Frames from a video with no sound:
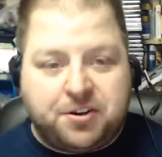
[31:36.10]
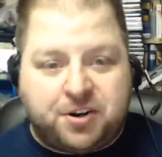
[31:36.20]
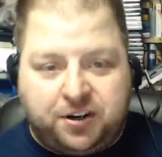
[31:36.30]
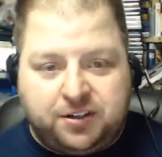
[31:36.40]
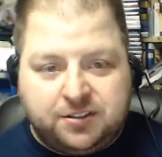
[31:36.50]

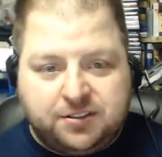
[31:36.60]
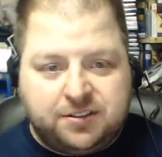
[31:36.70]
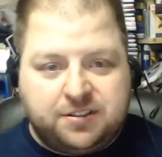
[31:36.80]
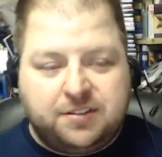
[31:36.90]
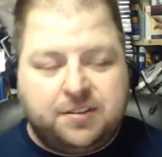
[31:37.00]
Kart.
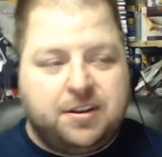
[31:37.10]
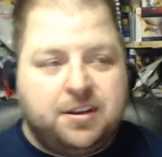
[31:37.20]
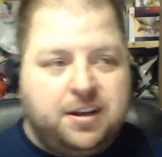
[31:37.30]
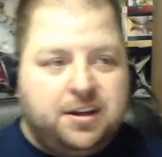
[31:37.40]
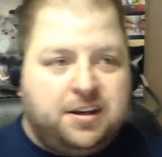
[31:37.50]

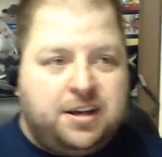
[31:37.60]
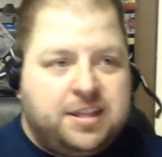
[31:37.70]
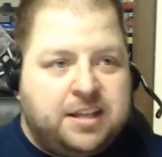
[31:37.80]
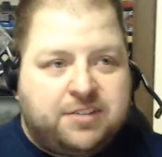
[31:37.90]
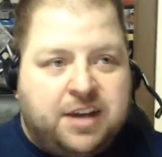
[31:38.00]

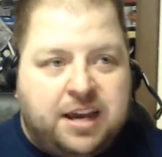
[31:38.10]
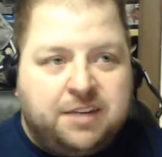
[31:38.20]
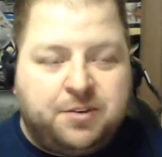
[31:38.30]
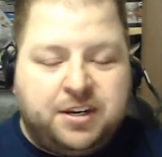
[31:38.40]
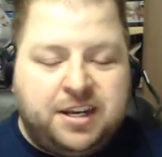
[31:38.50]
And that's kind
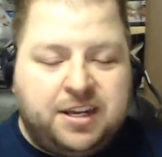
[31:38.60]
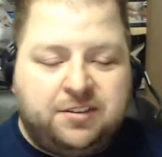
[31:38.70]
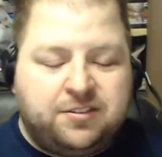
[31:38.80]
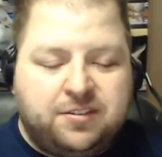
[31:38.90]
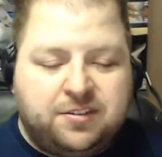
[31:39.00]
of what it
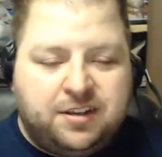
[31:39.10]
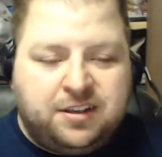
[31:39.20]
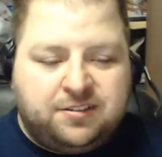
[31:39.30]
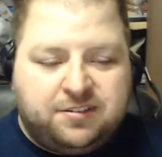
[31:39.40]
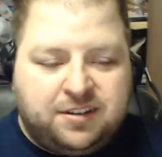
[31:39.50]
is.
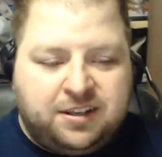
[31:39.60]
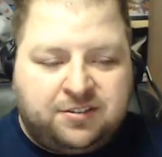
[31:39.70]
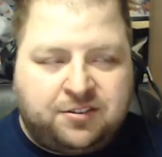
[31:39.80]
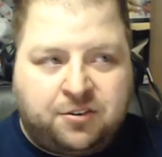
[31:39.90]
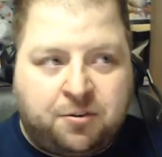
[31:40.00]
It's
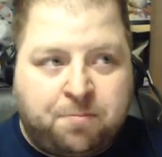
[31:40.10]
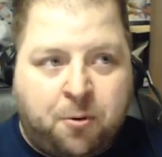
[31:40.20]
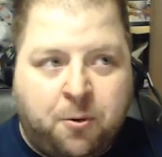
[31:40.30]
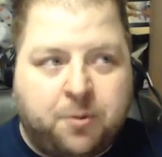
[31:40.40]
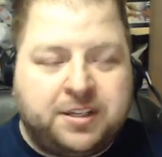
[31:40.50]
just
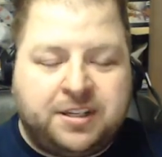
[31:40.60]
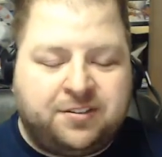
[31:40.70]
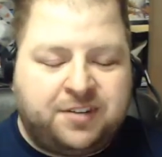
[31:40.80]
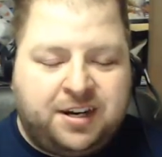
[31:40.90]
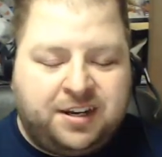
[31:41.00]
poorly
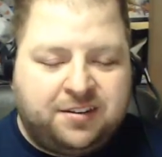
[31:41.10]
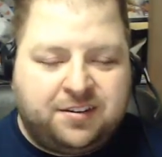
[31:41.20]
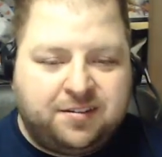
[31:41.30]
designed.